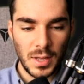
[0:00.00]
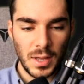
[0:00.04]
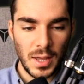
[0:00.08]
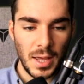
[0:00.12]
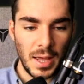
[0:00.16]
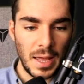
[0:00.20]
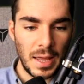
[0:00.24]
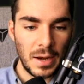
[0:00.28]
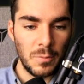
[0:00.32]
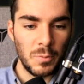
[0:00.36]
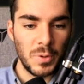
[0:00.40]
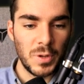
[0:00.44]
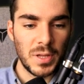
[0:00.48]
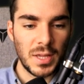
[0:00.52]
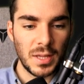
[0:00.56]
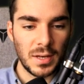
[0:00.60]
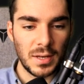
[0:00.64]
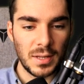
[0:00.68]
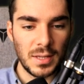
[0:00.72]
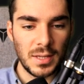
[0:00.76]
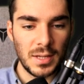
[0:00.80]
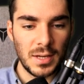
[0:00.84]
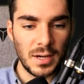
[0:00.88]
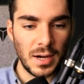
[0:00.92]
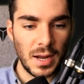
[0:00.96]
and we can
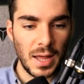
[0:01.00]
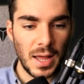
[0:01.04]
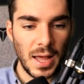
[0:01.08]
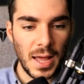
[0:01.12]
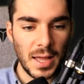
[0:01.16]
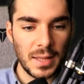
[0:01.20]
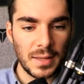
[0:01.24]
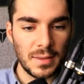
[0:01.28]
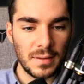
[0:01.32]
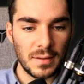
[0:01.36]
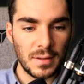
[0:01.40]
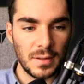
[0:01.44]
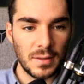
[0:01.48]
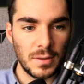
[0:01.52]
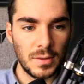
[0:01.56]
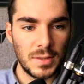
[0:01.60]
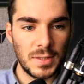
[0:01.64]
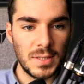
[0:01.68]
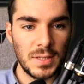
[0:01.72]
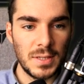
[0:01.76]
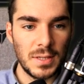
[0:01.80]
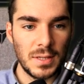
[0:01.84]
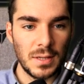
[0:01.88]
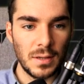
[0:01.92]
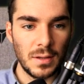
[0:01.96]
here add
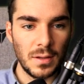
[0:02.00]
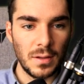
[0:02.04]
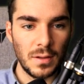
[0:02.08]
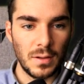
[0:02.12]
the